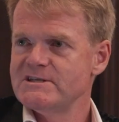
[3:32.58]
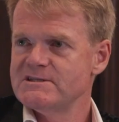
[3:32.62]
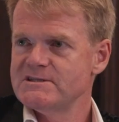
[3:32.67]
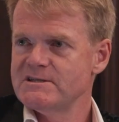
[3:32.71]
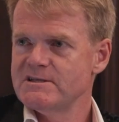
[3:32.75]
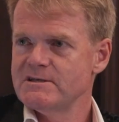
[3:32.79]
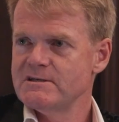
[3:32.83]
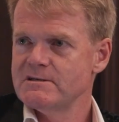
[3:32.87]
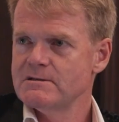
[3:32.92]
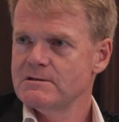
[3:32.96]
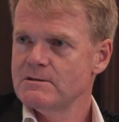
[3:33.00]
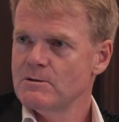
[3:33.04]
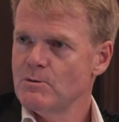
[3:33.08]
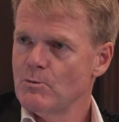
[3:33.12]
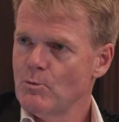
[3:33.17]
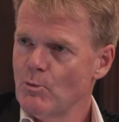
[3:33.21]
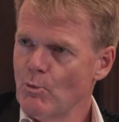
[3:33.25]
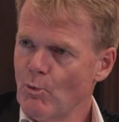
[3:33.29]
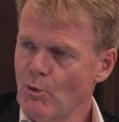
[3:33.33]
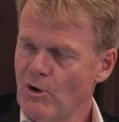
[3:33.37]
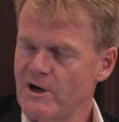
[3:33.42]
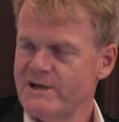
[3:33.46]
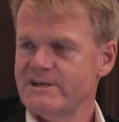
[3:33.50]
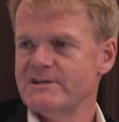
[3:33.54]
is it?
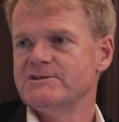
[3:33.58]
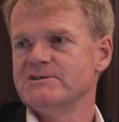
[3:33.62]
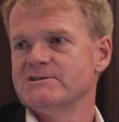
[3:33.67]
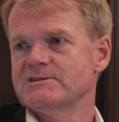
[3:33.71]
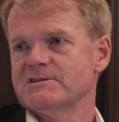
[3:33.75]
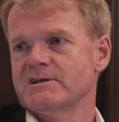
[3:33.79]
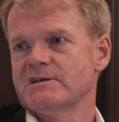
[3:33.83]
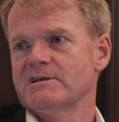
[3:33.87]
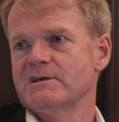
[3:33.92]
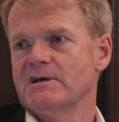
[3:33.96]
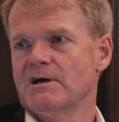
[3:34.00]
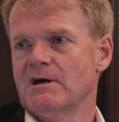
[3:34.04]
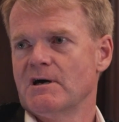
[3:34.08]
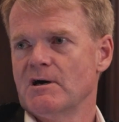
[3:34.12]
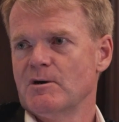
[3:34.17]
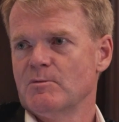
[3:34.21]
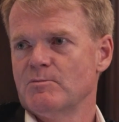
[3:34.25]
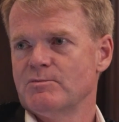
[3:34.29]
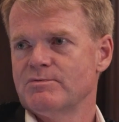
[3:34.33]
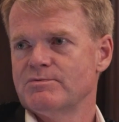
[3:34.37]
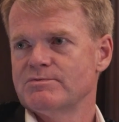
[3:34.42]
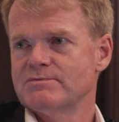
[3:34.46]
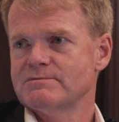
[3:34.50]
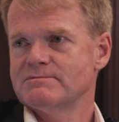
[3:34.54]
Why did you set it
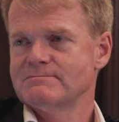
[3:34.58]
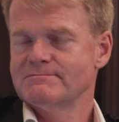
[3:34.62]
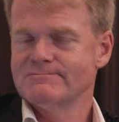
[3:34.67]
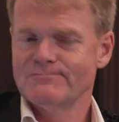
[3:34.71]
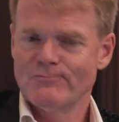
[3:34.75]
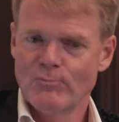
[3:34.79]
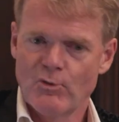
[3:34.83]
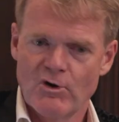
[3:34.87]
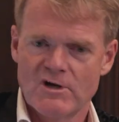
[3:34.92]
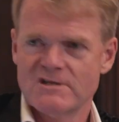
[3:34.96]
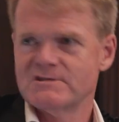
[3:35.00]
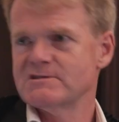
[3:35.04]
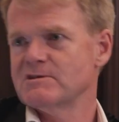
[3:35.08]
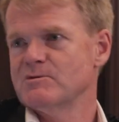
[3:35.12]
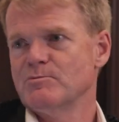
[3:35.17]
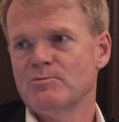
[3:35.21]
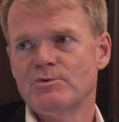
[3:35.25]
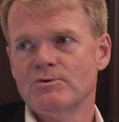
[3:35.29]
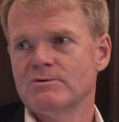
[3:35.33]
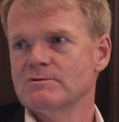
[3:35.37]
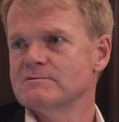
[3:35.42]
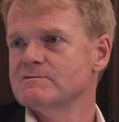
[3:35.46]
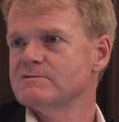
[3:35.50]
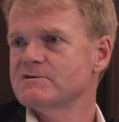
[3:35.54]
up? Why is it
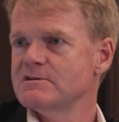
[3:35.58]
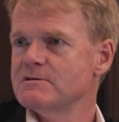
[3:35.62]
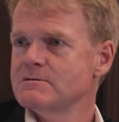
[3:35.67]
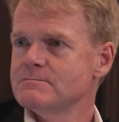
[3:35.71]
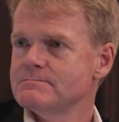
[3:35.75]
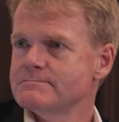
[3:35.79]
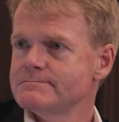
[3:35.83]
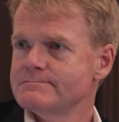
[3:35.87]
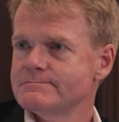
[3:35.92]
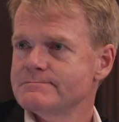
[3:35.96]
important to you?